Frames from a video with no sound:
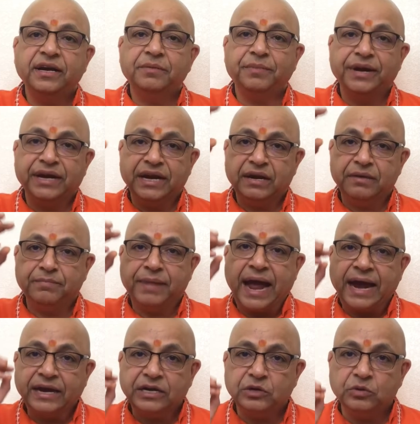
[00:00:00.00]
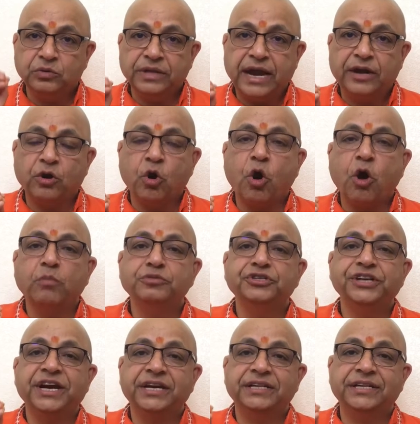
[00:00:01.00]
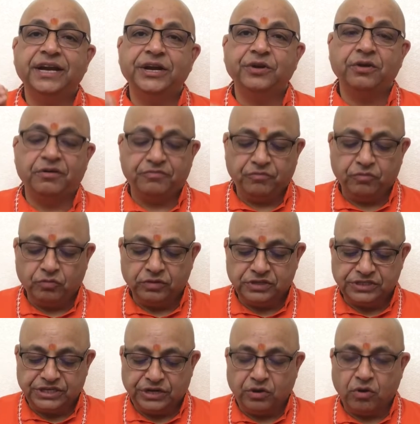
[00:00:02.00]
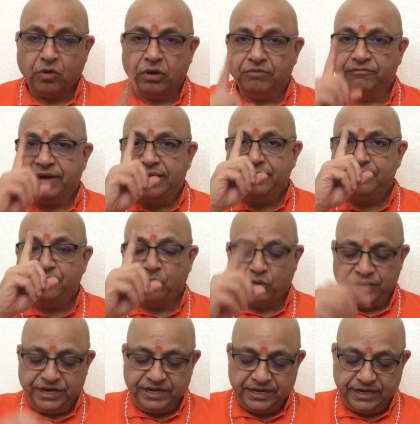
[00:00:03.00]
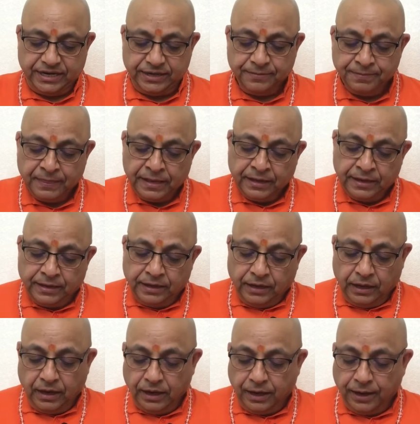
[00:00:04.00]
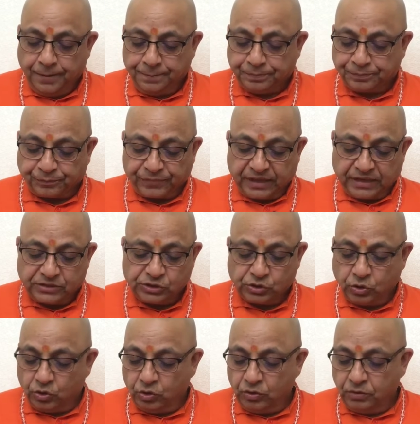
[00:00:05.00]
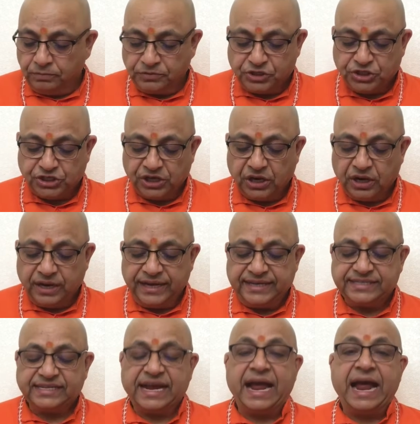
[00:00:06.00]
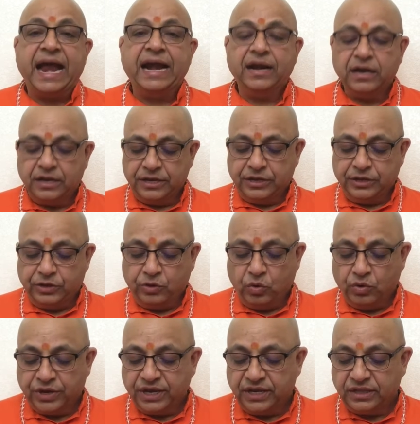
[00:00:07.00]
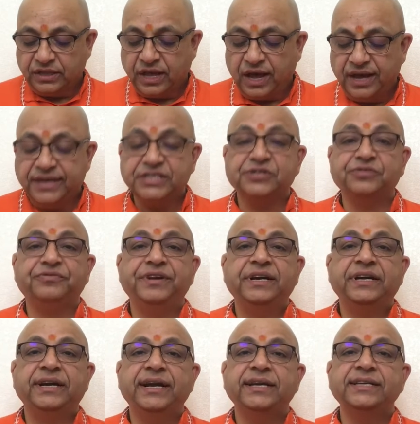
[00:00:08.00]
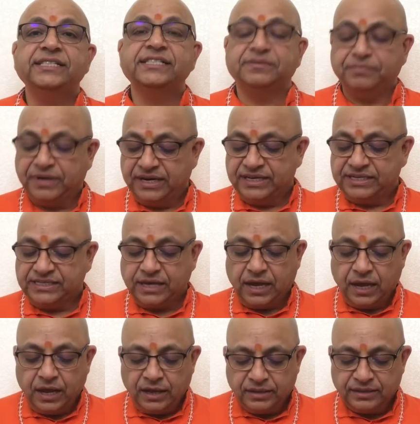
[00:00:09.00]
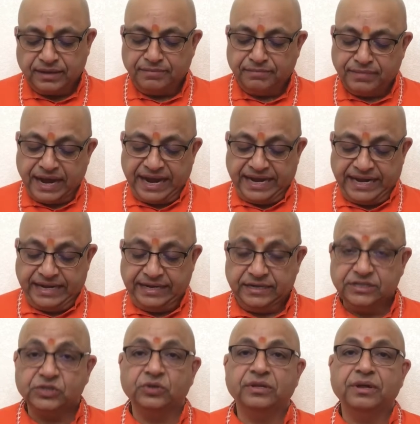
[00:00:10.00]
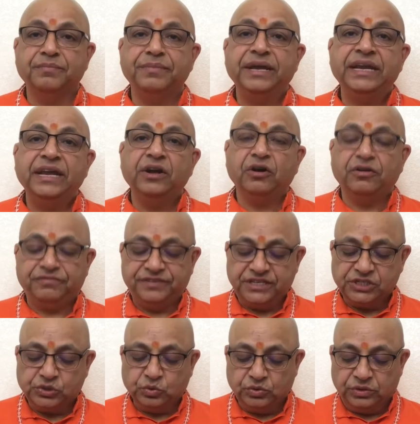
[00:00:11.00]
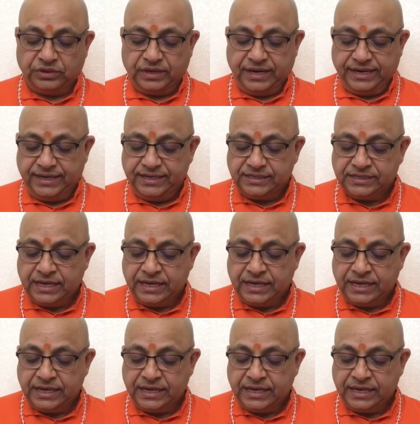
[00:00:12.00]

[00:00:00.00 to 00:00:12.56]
bring it back to that object that you are focusing on, one pointed. So cha is and, yogyata is fitness, manasaha the mind. So the meaning of this sutra is,